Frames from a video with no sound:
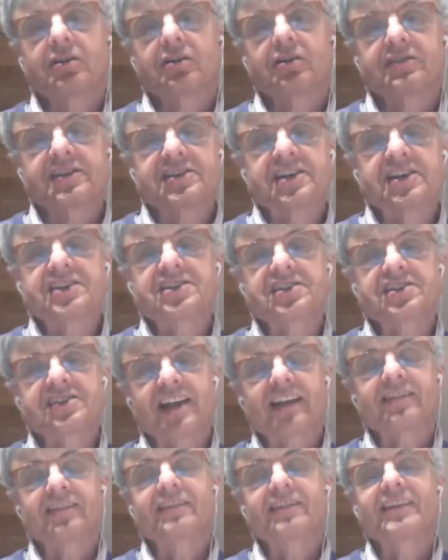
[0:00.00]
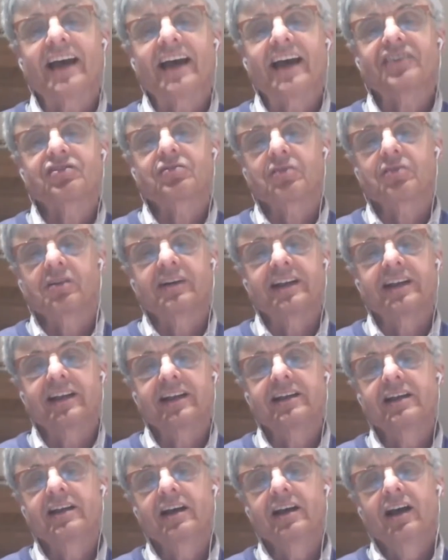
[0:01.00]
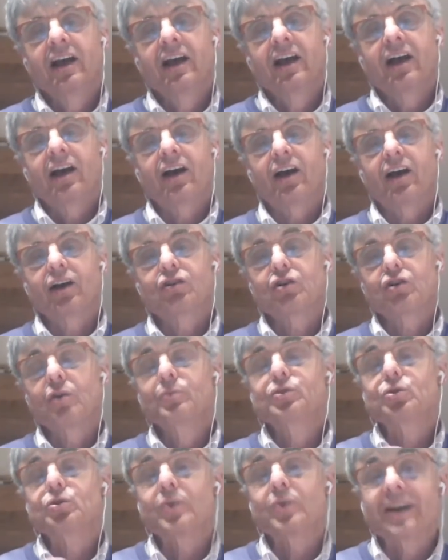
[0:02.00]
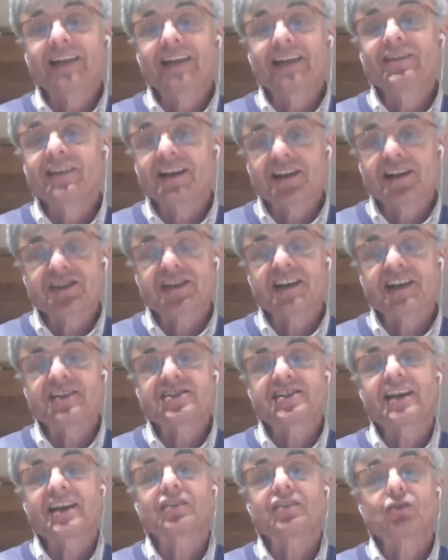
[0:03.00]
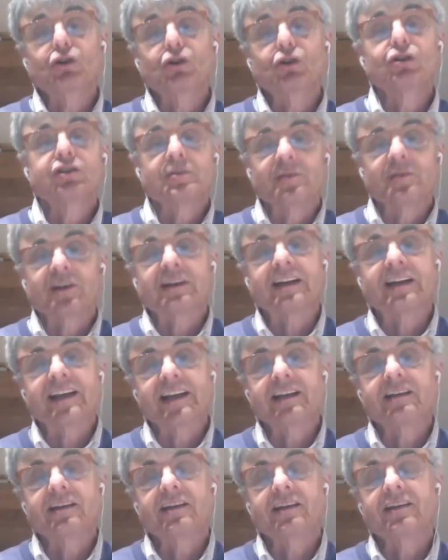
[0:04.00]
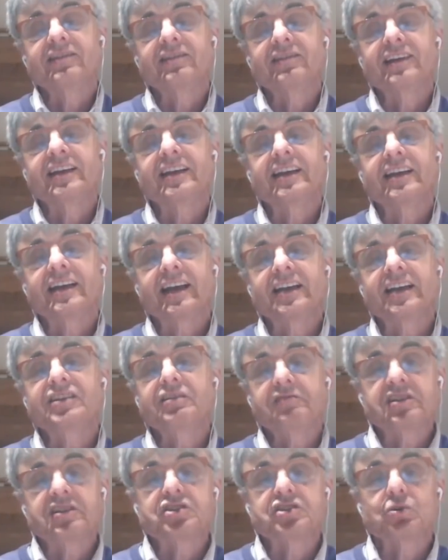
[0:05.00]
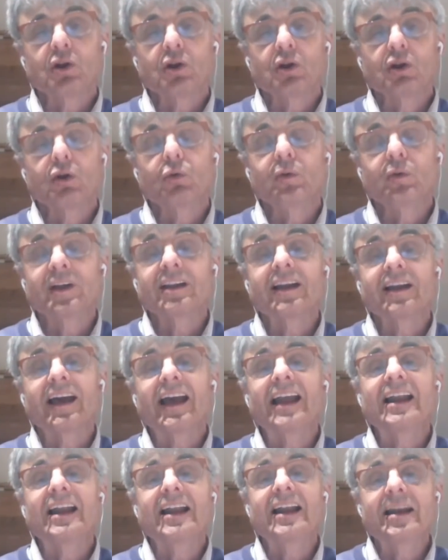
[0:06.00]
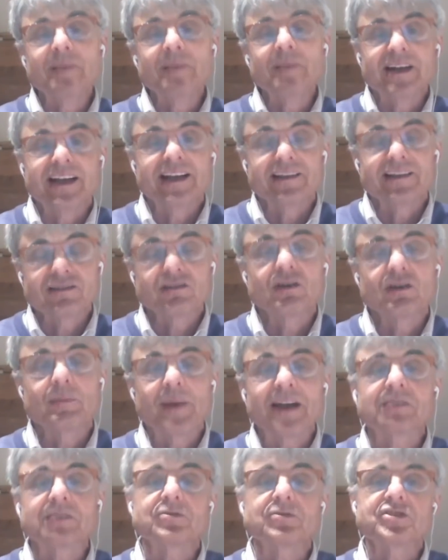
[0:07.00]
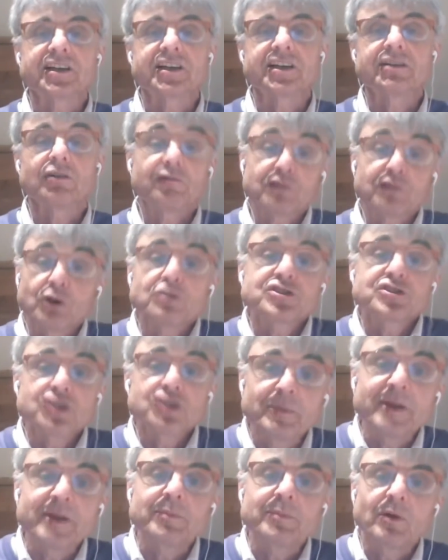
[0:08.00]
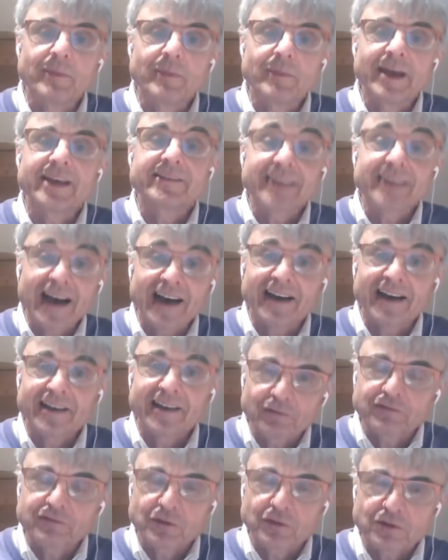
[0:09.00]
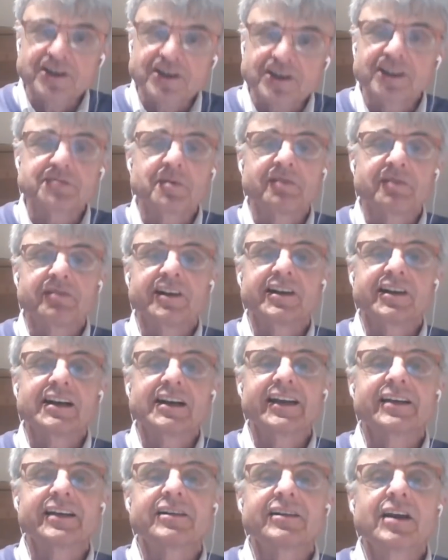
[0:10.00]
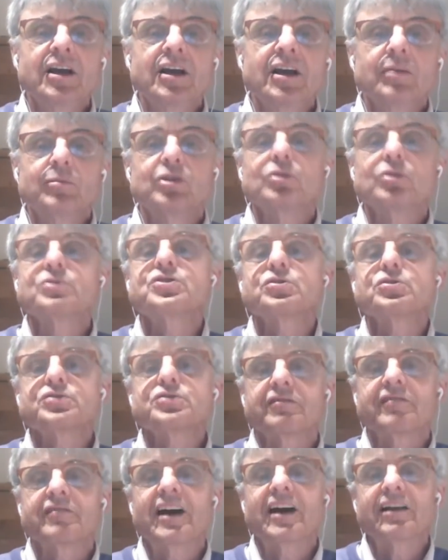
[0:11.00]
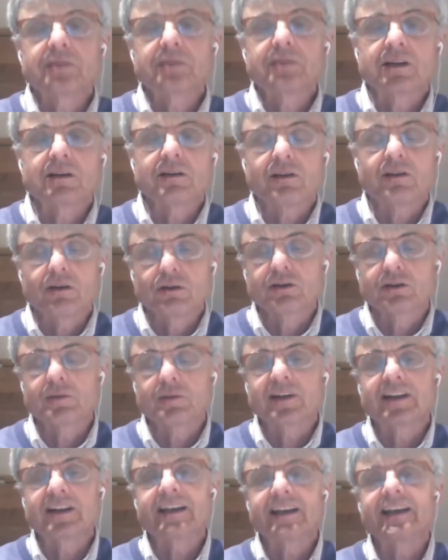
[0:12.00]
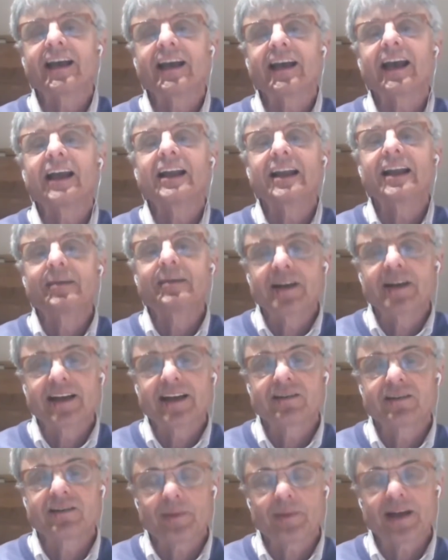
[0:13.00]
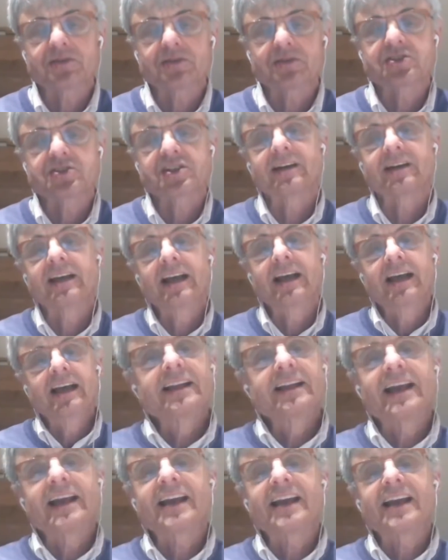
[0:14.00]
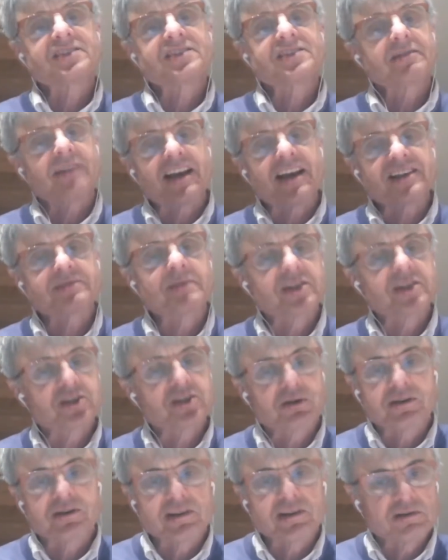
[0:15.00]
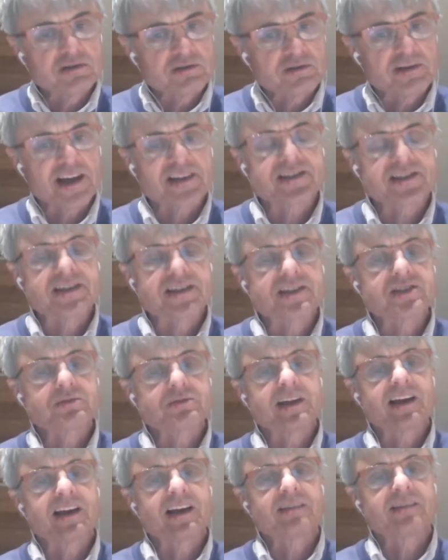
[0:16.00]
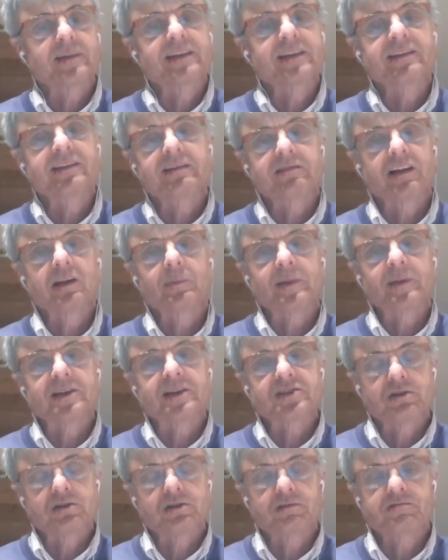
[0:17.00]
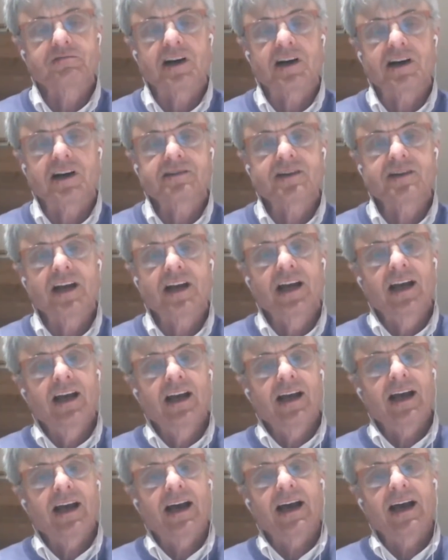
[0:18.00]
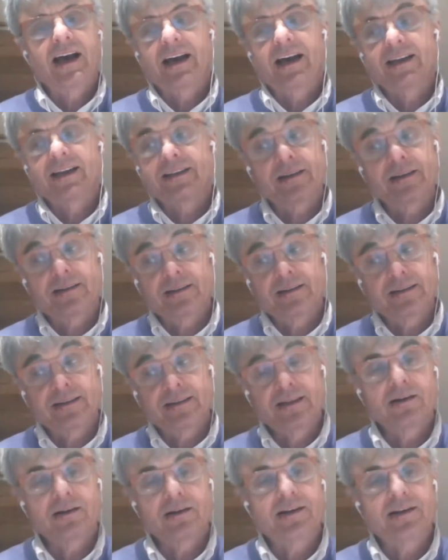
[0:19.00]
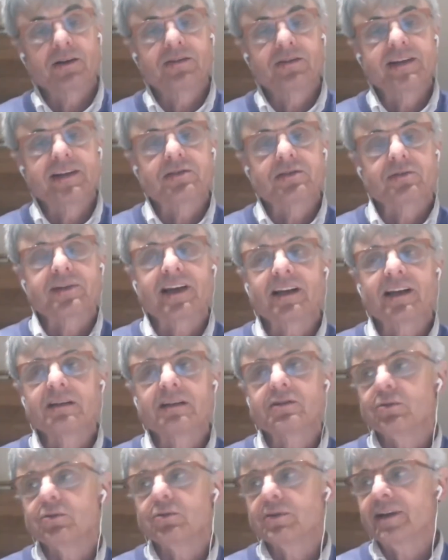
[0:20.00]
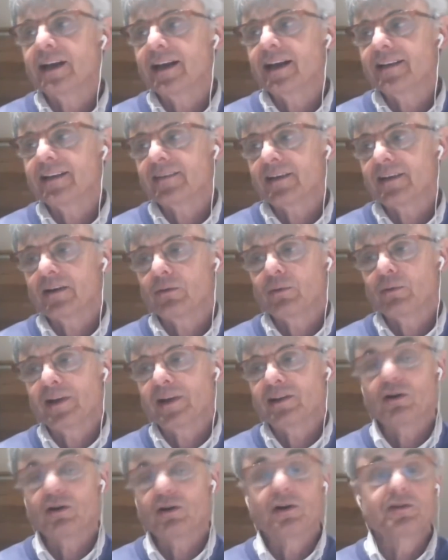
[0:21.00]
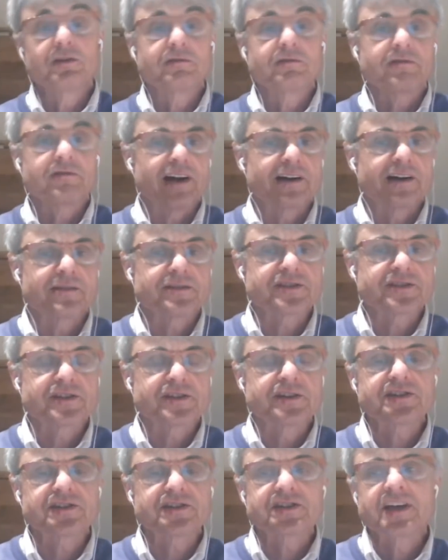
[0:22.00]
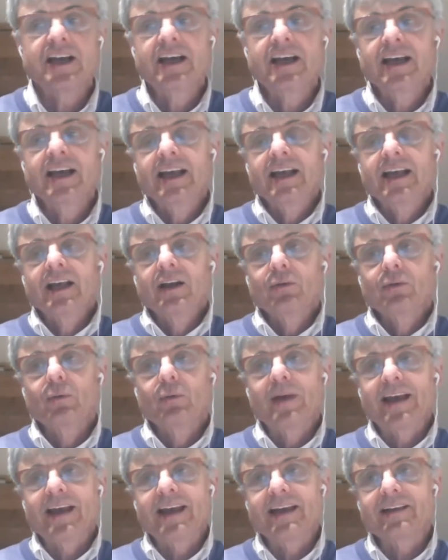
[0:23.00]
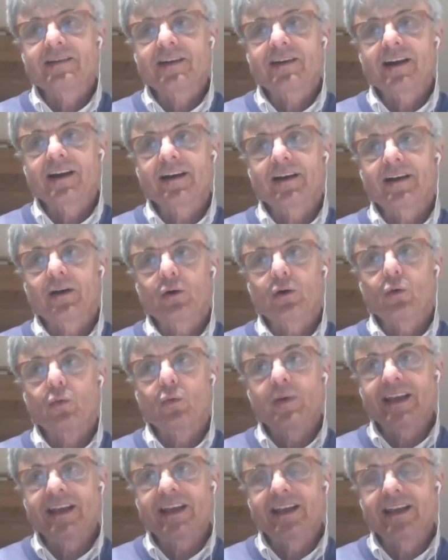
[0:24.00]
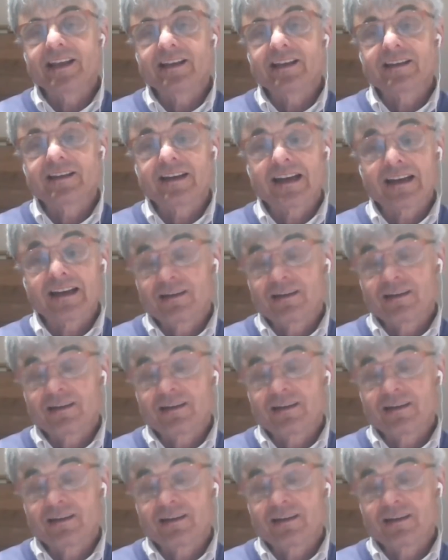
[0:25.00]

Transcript: are diseases that naturally come to an end, in a sense that ultimately the individual will eliminate the pathogen. Of course, some people may die, of course, let's be very clear. But those who survive will ultimately eliminate the pathogen. That is the vast majority of the vaccines we have been developing so far. I don't need to tell you that with other viruses, where we